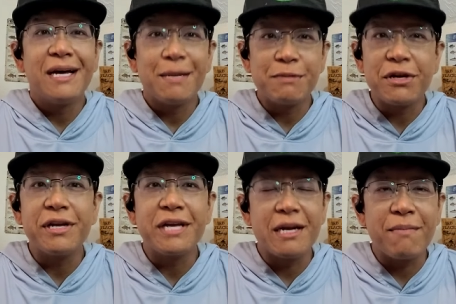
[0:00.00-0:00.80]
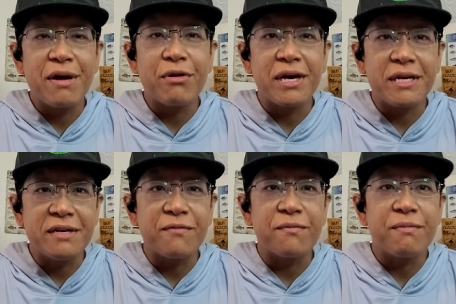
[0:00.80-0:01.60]
I'm starting to get a better
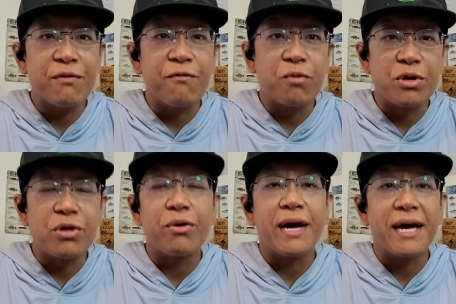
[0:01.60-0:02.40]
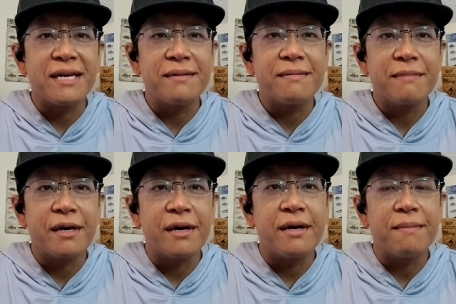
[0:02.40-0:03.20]
idea of, of where they're at
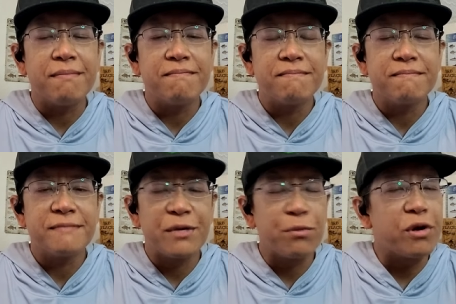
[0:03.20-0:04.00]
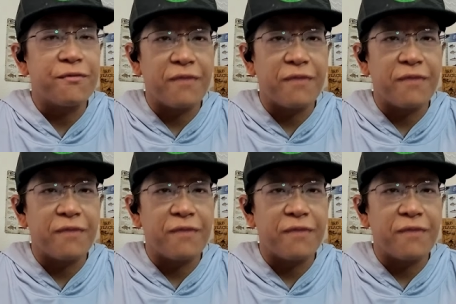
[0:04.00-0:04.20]
um, and where to